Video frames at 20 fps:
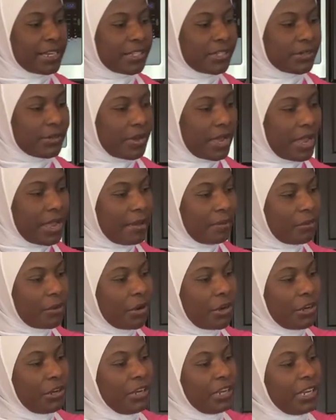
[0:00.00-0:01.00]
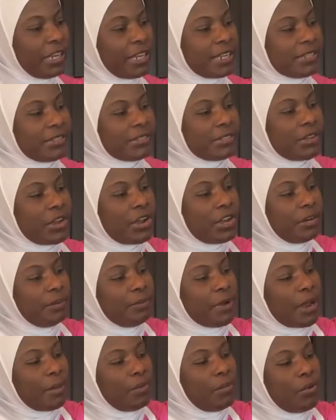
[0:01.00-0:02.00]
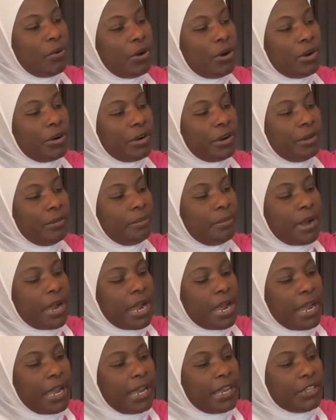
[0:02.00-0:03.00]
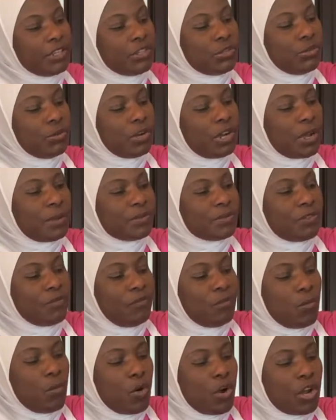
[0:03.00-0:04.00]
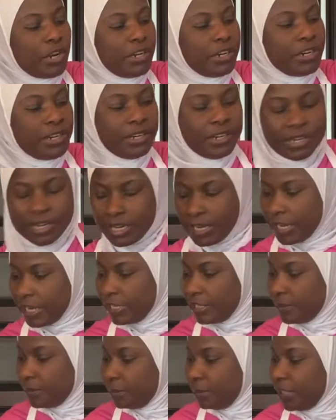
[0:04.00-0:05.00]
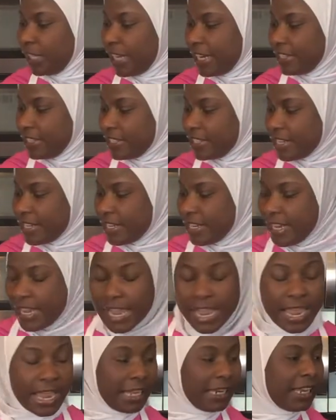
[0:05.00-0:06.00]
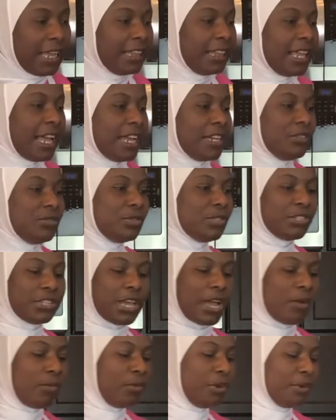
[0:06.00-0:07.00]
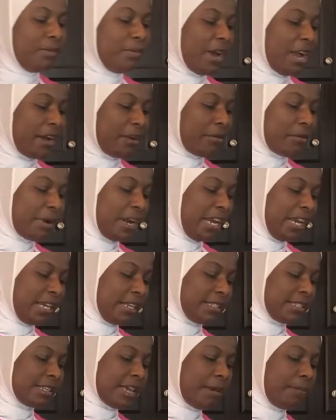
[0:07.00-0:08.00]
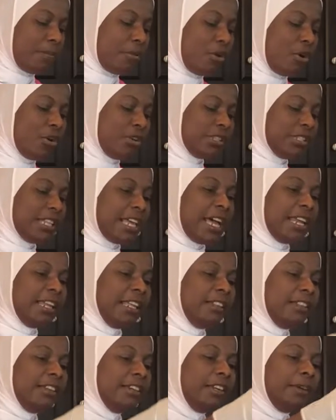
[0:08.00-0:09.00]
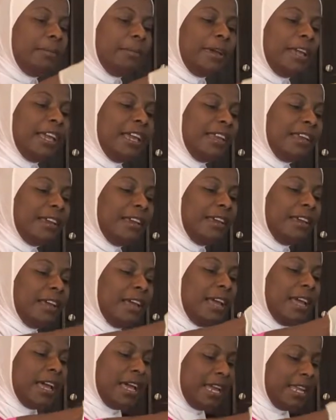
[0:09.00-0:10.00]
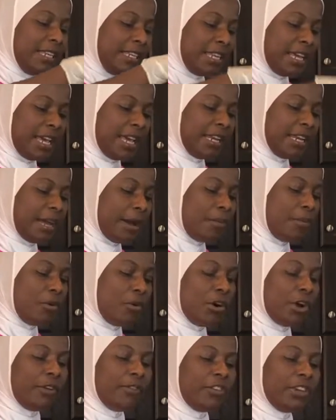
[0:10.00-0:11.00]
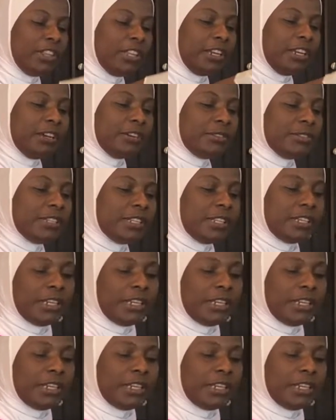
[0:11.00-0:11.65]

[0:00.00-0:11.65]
so I'm going to get started by pouring my 2 cups of water in the blender, and I like to start with my greens. I pause that a little bit, and then I pour everything else in.